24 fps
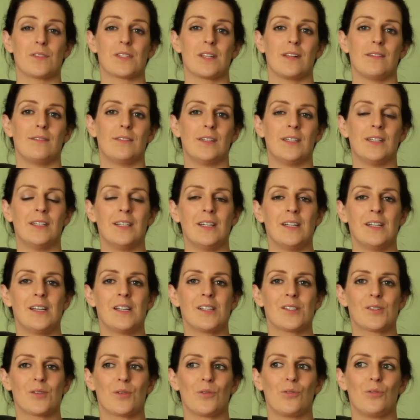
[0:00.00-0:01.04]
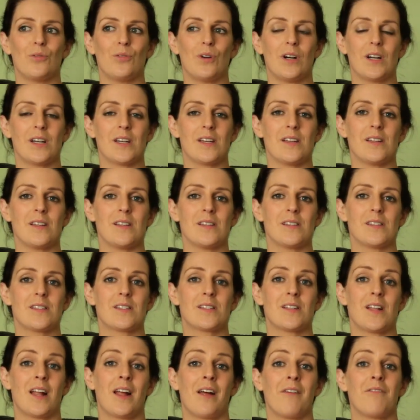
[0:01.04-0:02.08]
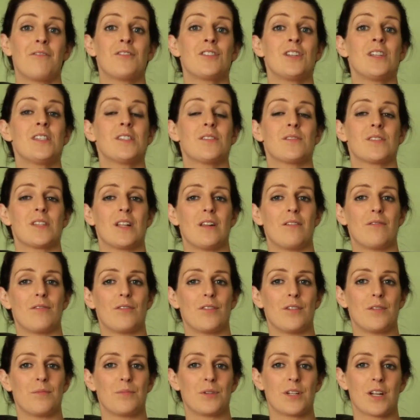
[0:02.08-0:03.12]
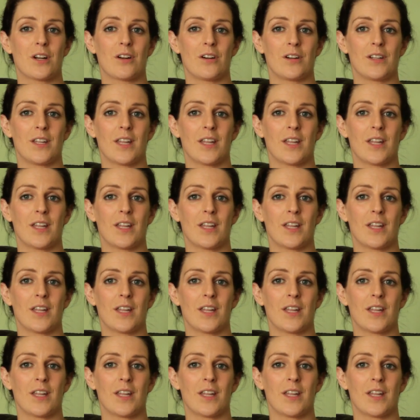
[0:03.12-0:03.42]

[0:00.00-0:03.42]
silver. So I have sheets of silver in particular